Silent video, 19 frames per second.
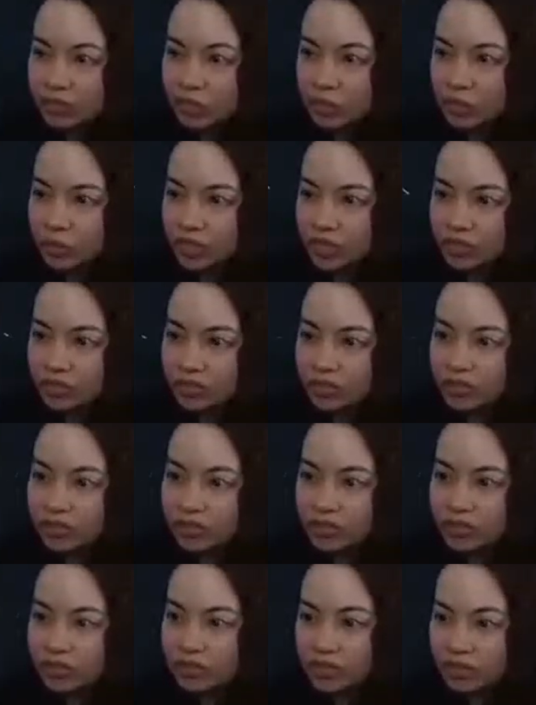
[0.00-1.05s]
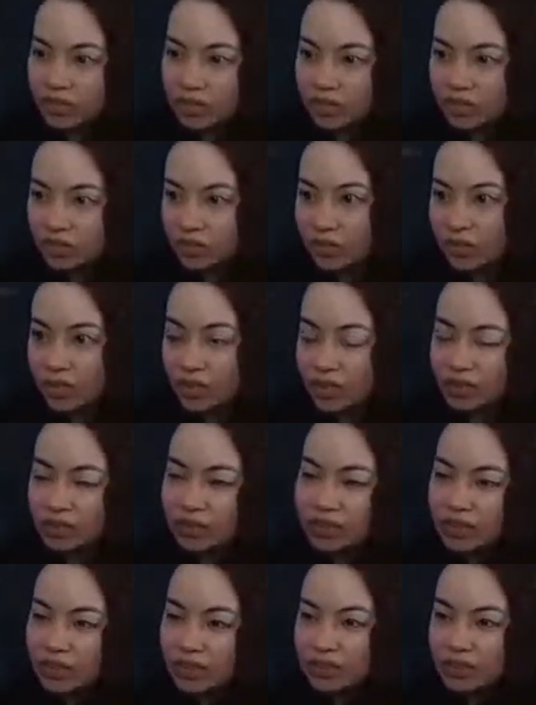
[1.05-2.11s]
Whoops. This is
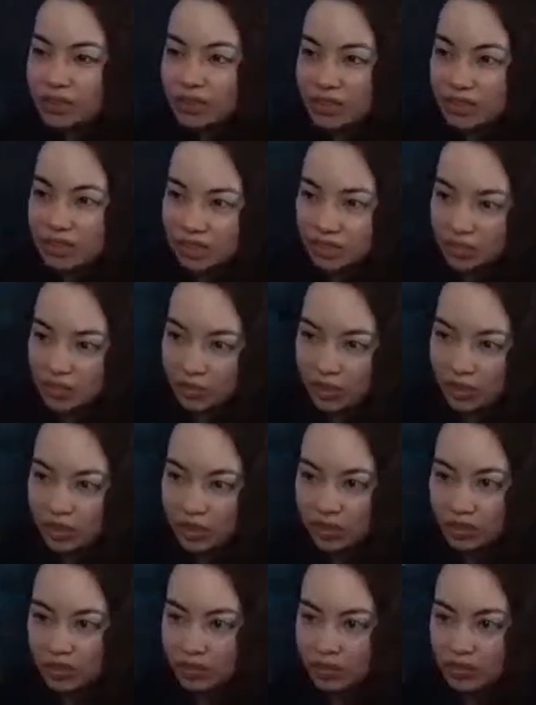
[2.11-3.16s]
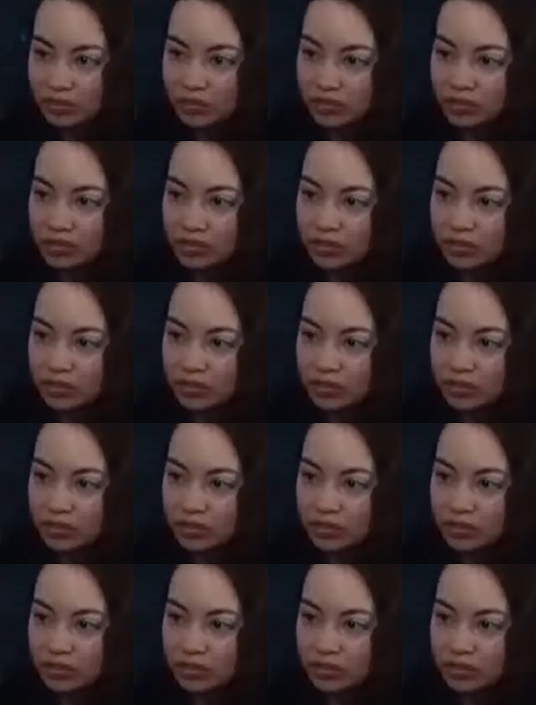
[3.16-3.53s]
fine. This is fine.